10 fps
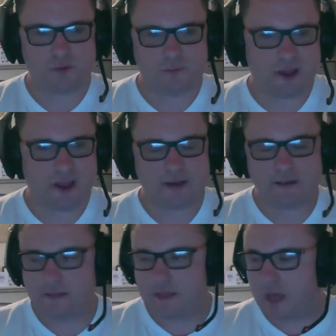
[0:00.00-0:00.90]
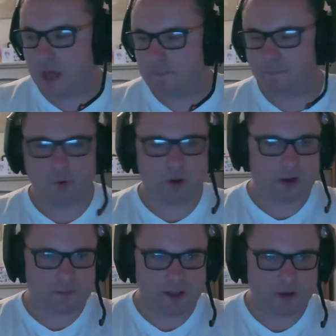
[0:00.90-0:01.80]
bag, pulling
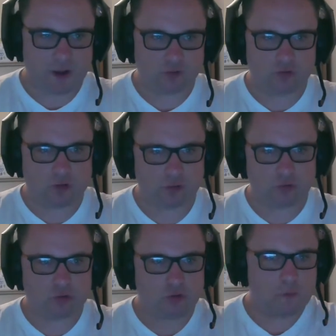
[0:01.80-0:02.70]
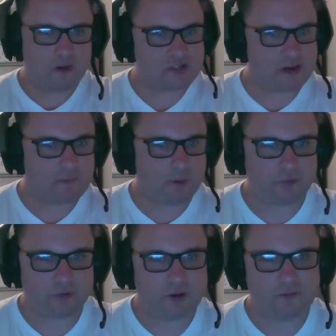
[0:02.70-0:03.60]
them out, and trying not to draw too many cherry bombs.
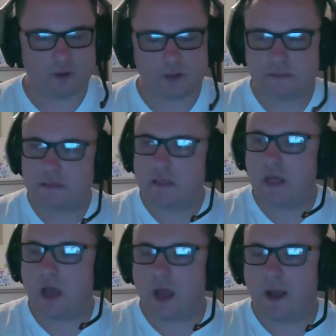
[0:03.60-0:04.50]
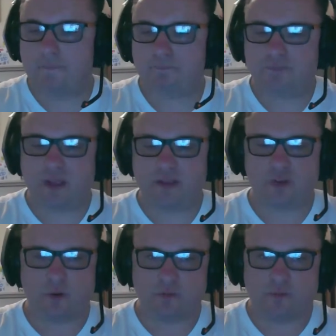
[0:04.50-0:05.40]
It's great fun. So
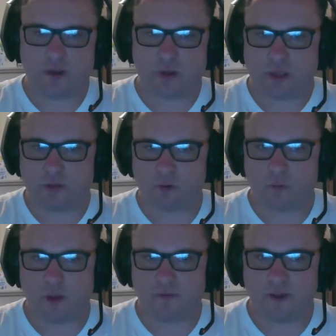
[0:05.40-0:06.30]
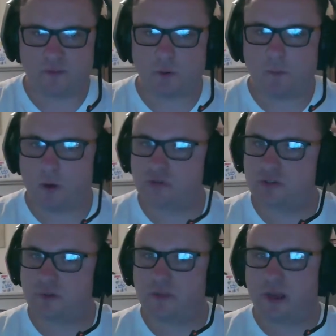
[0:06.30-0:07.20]
if you've been looking at some of my Facebook posts
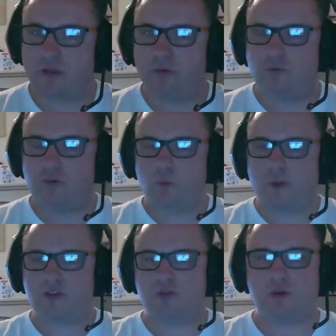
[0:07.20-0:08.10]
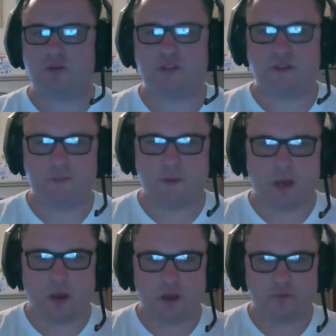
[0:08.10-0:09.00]
over the last sort of few weeks, you'll notice that there's been a
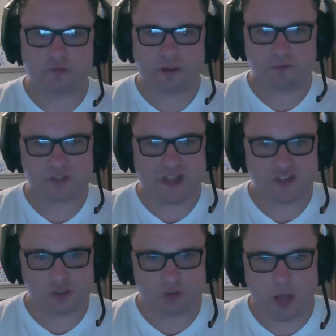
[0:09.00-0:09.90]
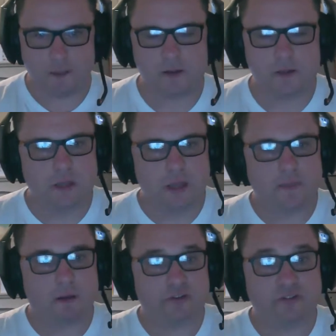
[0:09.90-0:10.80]
live stream schedule up.
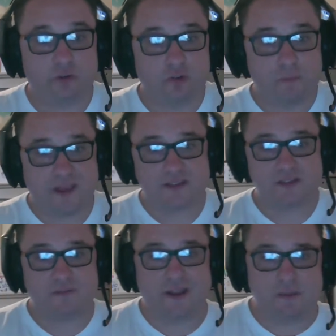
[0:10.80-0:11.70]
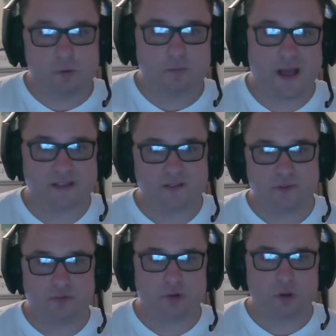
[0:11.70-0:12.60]
There are still spaces available as of
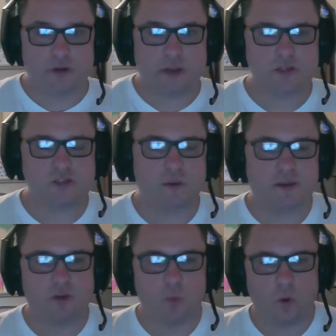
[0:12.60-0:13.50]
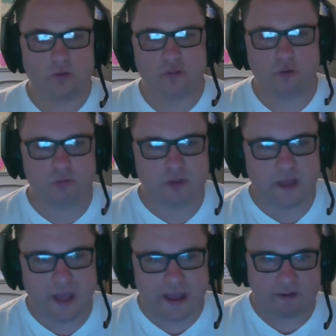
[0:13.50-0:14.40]
this recording. So if you want to
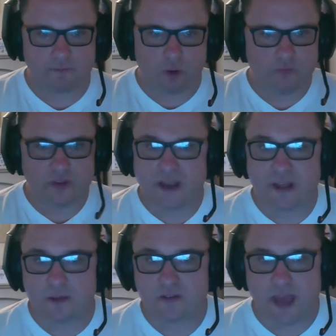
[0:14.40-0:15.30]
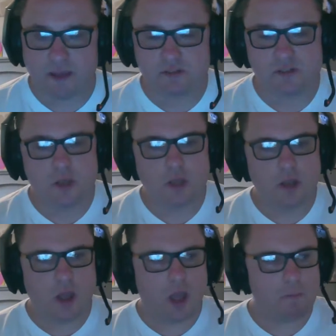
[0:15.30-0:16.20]
get involved in any of those games,
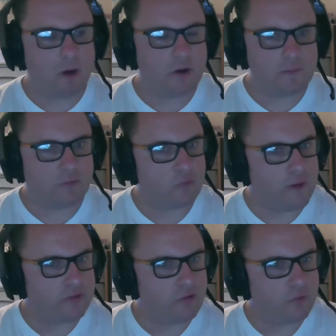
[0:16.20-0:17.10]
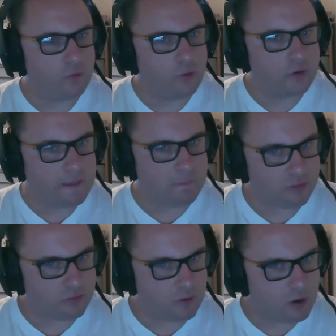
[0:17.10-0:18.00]
I know we've got spaces for Game of
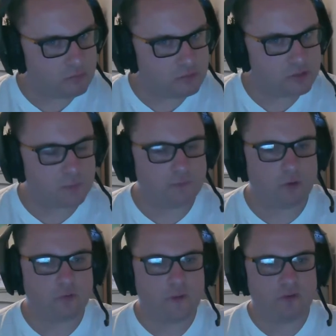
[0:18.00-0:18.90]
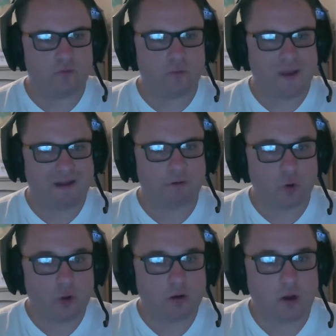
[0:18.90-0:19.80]
Thrones. We've got spaces for
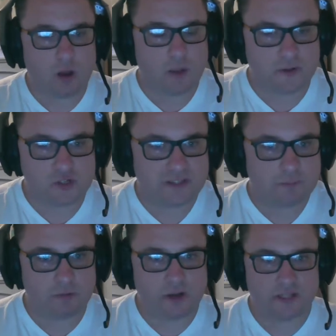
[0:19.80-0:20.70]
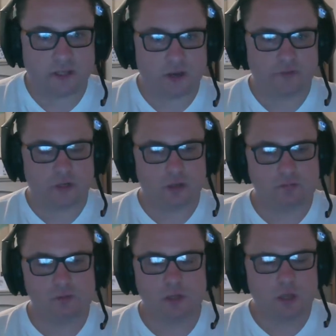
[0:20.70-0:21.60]
Paranoia, our RPG that we're running in the
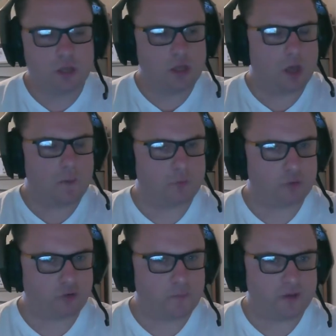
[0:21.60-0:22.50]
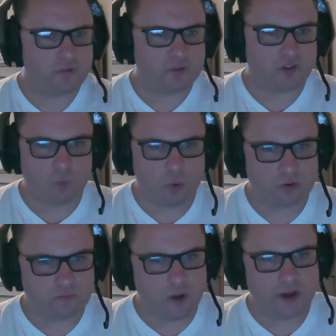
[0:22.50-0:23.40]
afternoon. We've also got space for This War
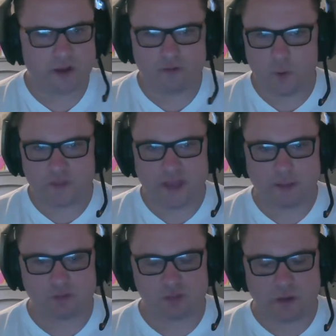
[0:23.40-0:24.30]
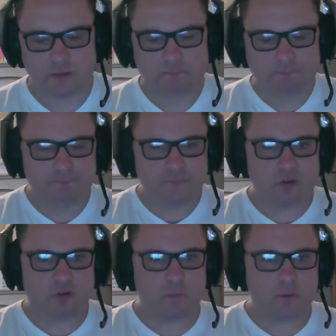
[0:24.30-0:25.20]
of Mine and a few other games as well.
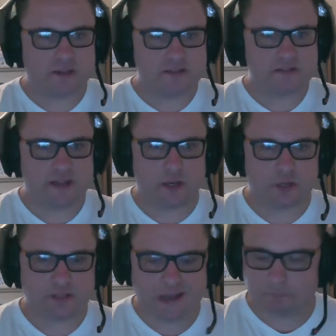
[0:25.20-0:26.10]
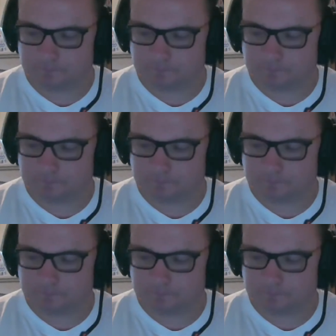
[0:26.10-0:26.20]
So please take a look at that.